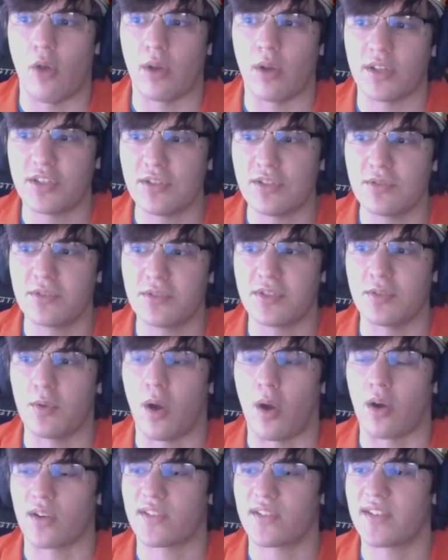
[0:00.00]
a 2-2
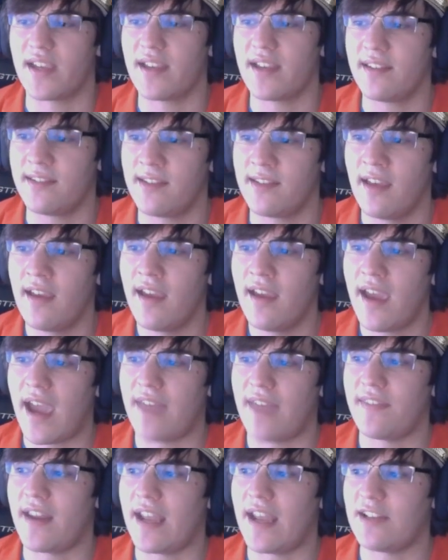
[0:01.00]
Arceus,
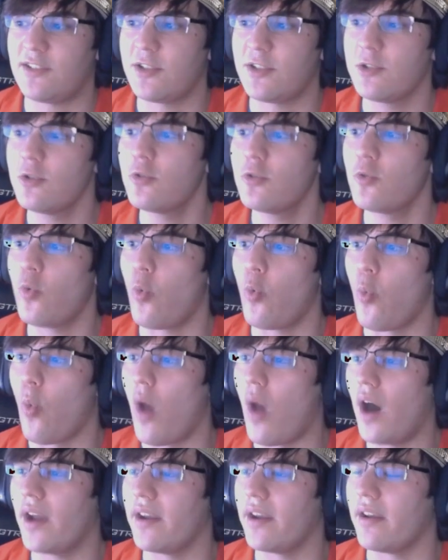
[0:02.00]
and then a
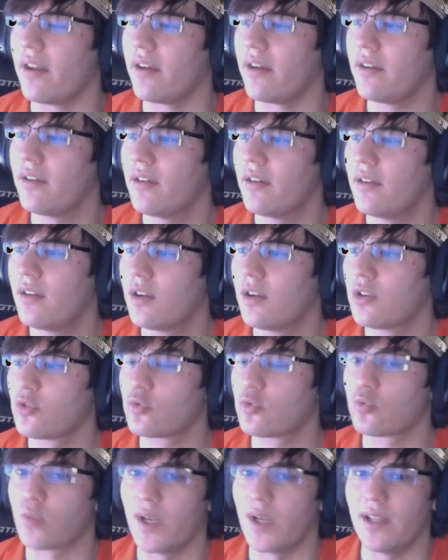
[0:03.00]
2-1
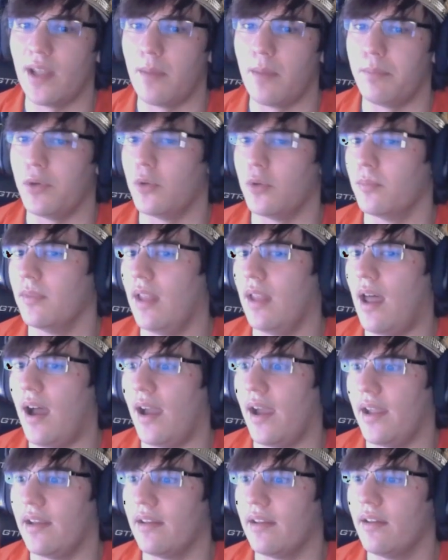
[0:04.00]
Rillaboom
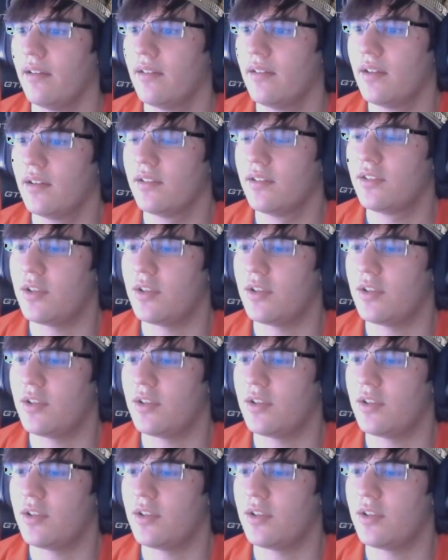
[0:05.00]
line to